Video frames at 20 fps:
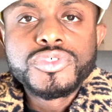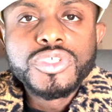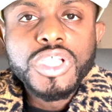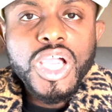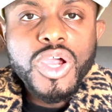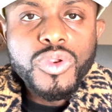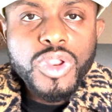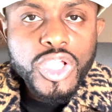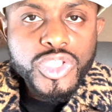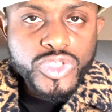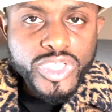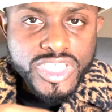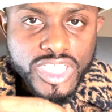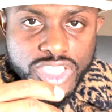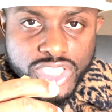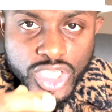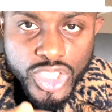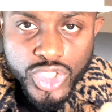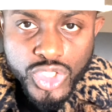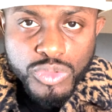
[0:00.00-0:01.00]
I would like to
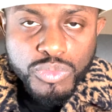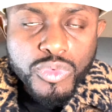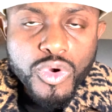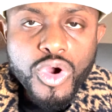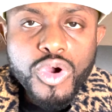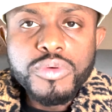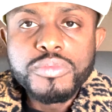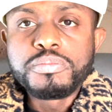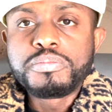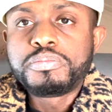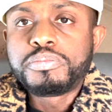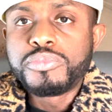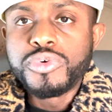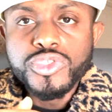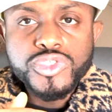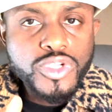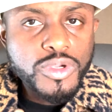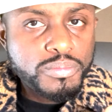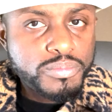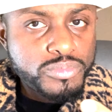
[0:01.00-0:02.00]
entertain you more,
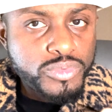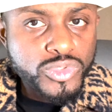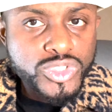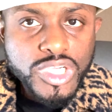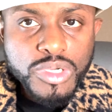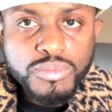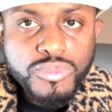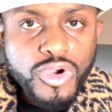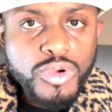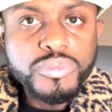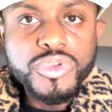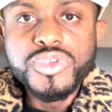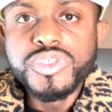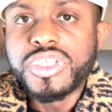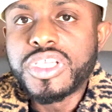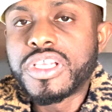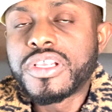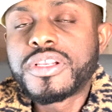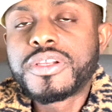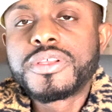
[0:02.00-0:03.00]
put up, put up more
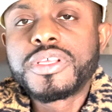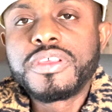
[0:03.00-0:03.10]
music.